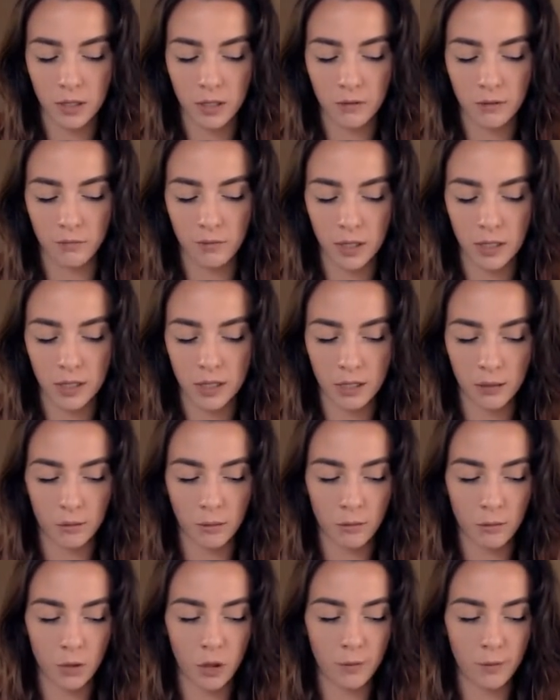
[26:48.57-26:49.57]
Please tell
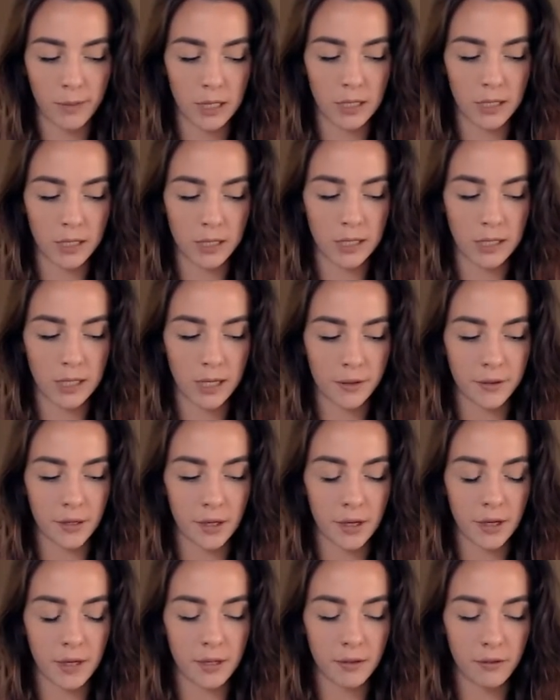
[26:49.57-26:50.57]
me more about this Death
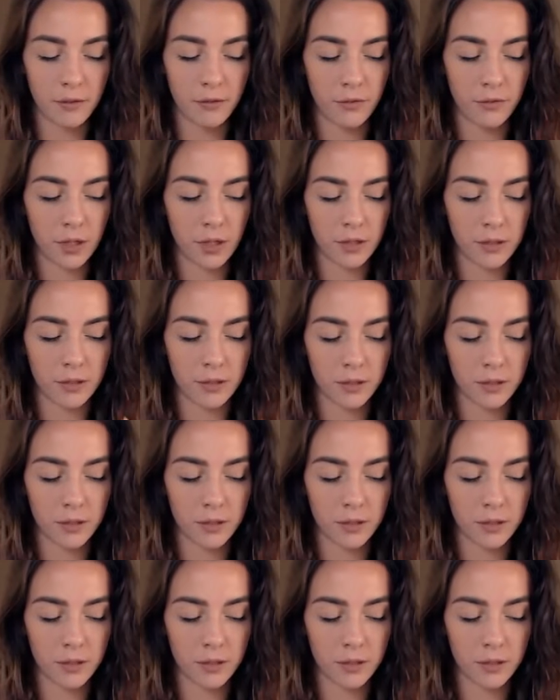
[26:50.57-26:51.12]
card in reverse.